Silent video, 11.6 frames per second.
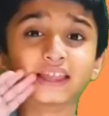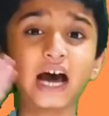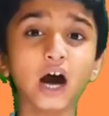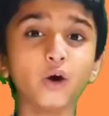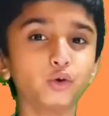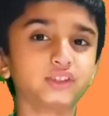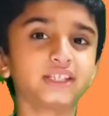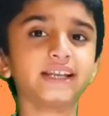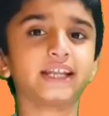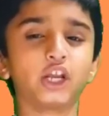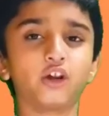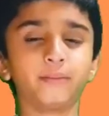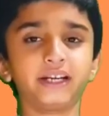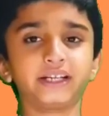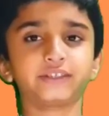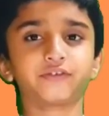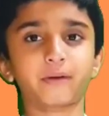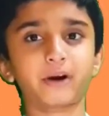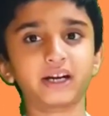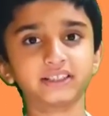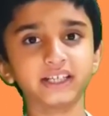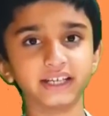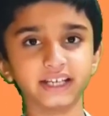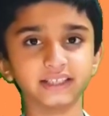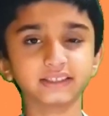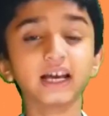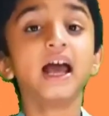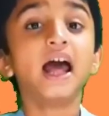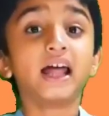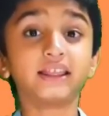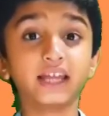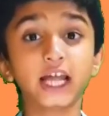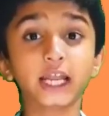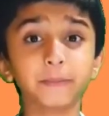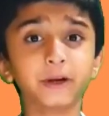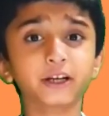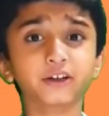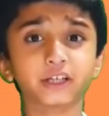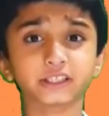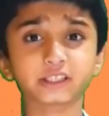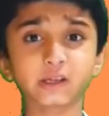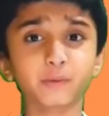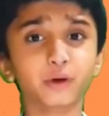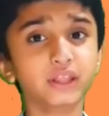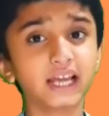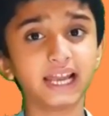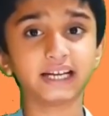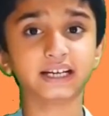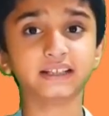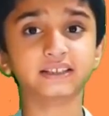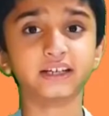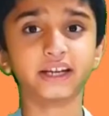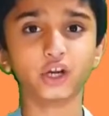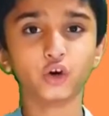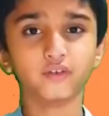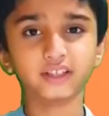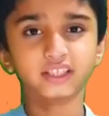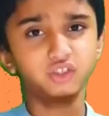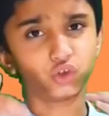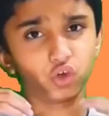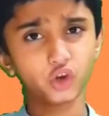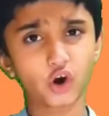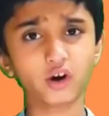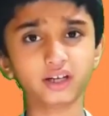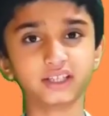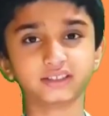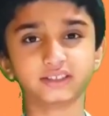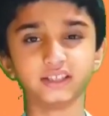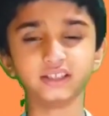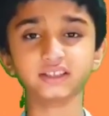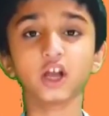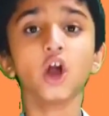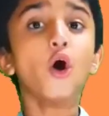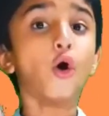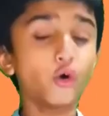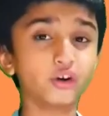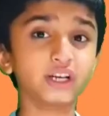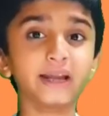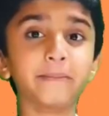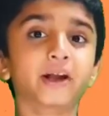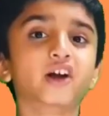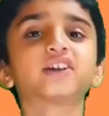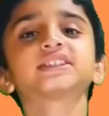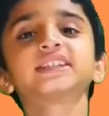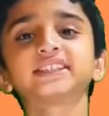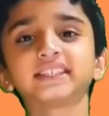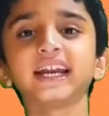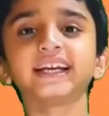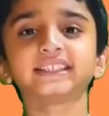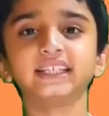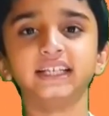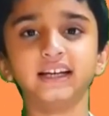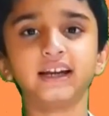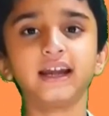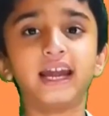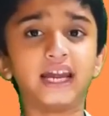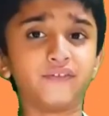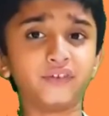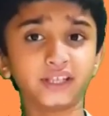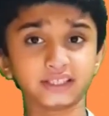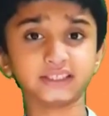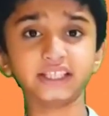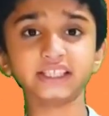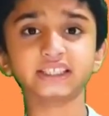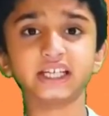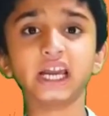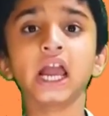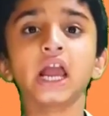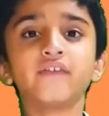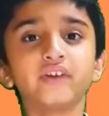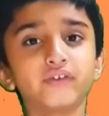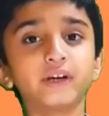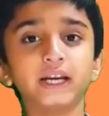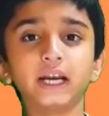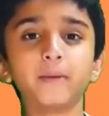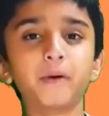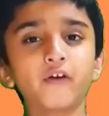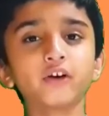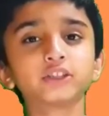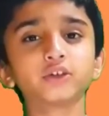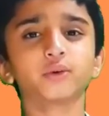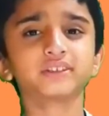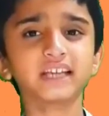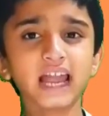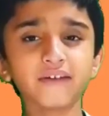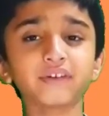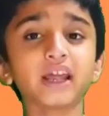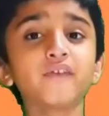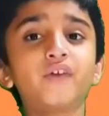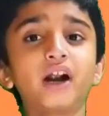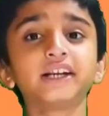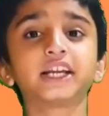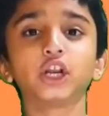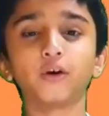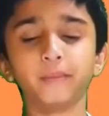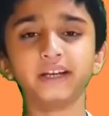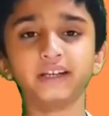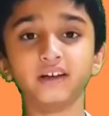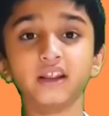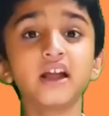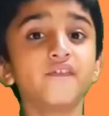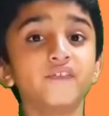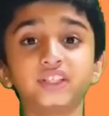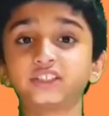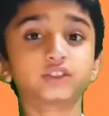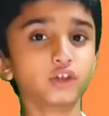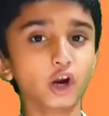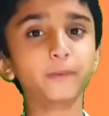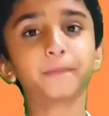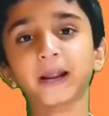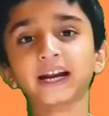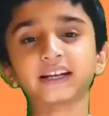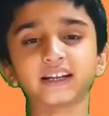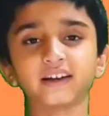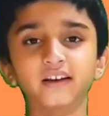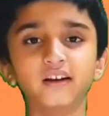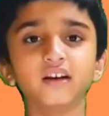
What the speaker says: thousand kilometers from our cities, and they are able to distribute the electricity over this long distance only because it's AC. If it is DC, we would need a power source every 1 kilometer, which is not practical.